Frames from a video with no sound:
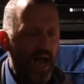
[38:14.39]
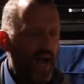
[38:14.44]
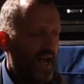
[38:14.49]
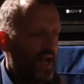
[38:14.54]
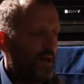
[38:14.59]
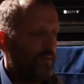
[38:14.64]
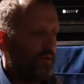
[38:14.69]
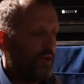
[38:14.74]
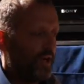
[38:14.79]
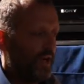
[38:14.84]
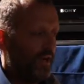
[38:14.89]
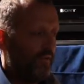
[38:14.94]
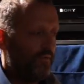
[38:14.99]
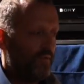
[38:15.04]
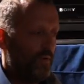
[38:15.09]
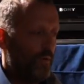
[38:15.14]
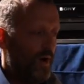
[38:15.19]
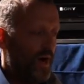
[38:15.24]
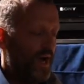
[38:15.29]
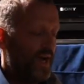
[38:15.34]
And I'm looking
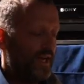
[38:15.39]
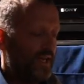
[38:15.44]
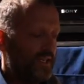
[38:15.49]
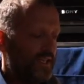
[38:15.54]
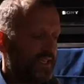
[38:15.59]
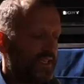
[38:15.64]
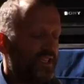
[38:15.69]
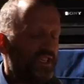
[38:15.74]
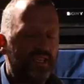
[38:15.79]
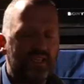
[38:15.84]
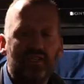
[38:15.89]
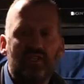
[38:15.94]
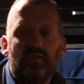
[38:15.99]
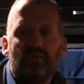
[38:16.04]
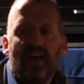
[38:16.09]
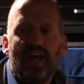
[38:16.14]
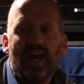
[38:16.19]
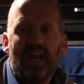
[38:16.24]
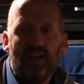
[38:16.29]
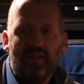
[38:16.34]
for ways to just
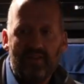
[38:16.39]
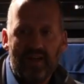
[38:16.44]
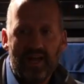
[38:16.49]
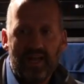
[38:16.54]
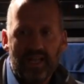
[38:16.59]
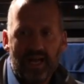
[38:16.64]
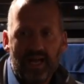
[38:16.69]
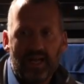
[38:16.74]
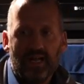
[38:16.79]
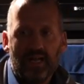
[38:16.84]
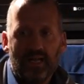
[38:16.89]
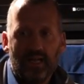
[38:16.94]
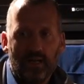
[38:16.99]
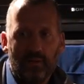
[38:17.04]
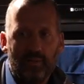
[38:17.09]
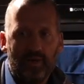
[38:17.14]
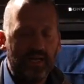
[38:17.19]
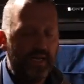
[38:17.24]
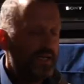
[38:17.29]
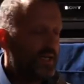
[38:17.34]
sort of elevate that a little
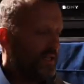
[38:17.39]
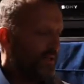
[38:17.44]
bit.